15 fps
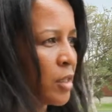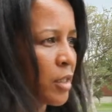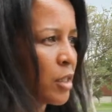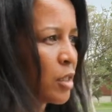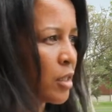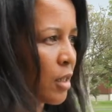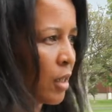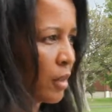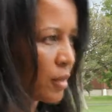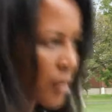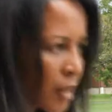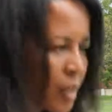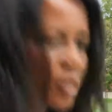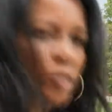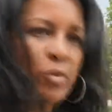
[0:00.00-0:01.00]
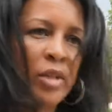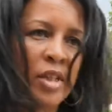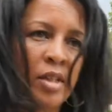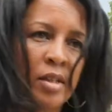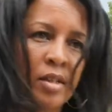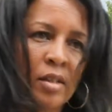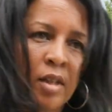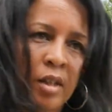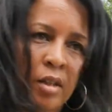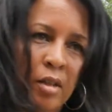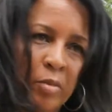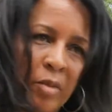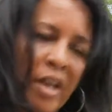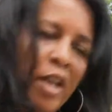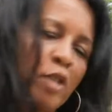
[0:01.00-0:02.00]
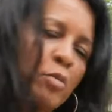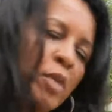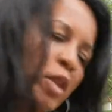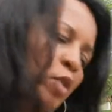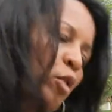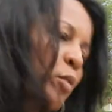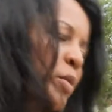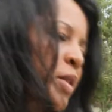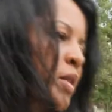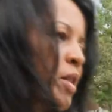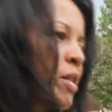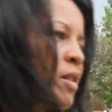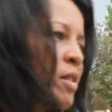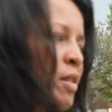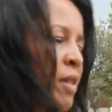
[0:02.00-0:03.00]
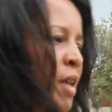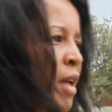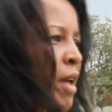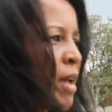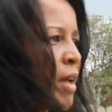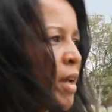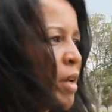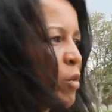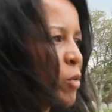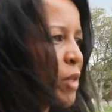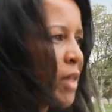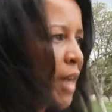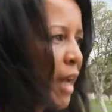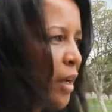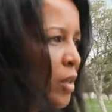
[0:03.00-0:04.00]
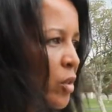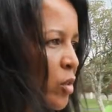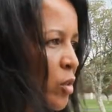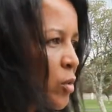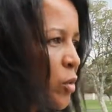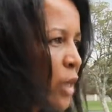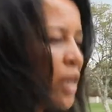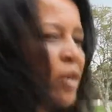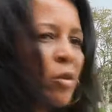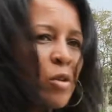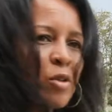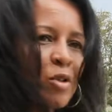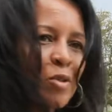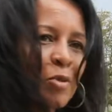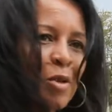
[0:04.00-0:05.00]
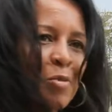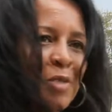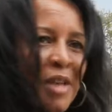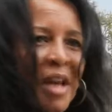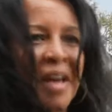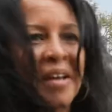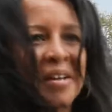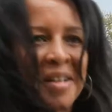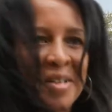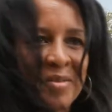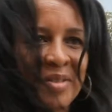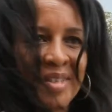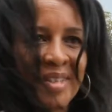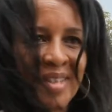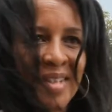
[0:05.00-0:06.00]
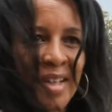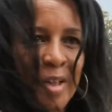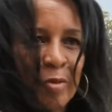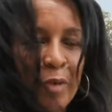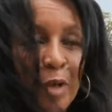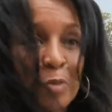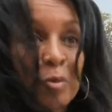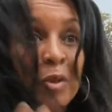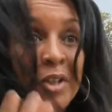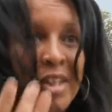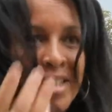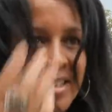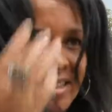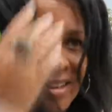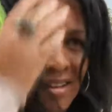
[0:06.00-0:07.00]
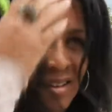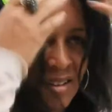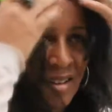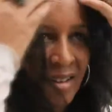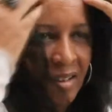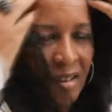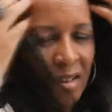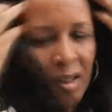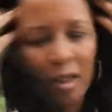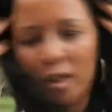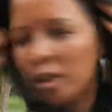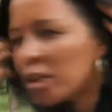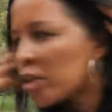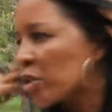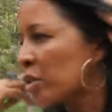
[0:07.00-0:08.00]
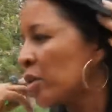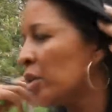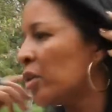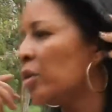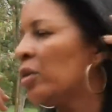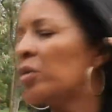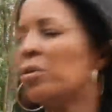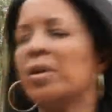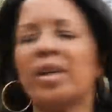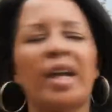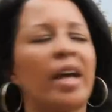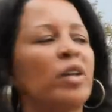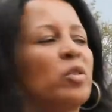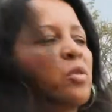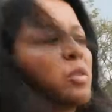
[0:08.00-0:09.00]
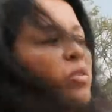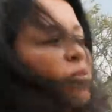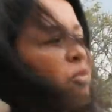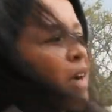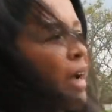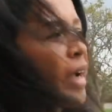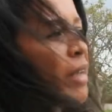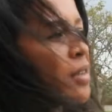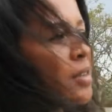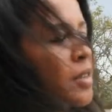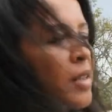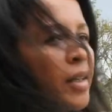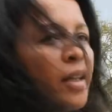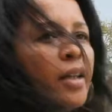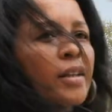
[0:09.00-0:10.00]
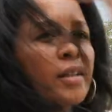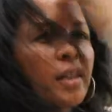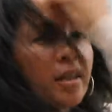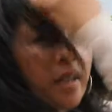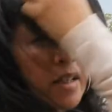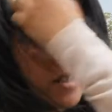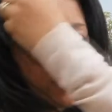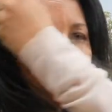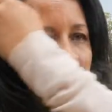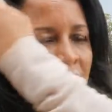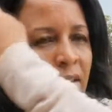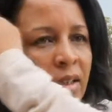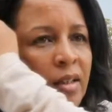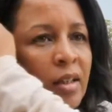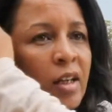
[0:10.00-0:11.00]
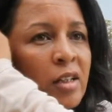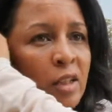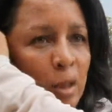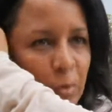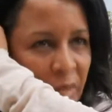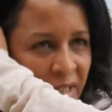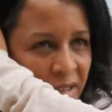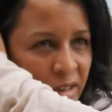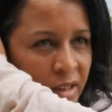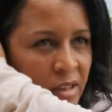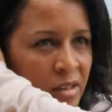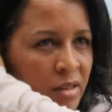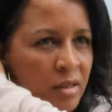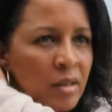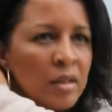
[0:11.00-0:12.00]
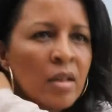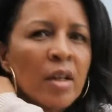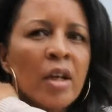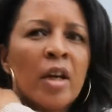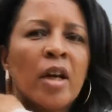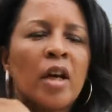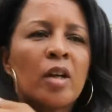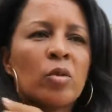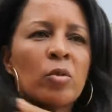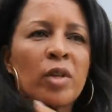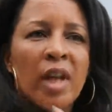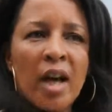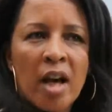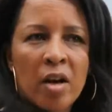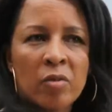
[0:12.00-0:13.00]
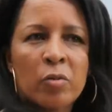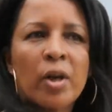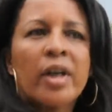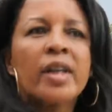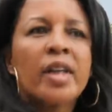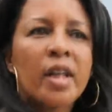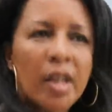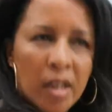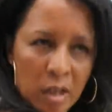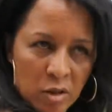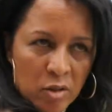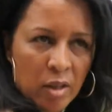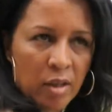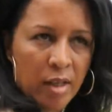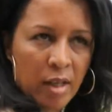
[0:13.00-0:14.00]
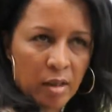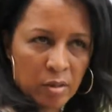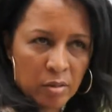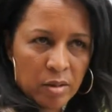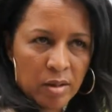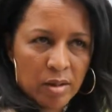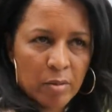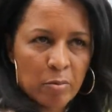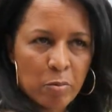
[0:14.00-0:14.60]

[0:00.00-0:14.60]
this tree species and management options, we would like to hear also from the higher level about policy. So we would like to invite international and national partners, and we'll have 1 day national dialogue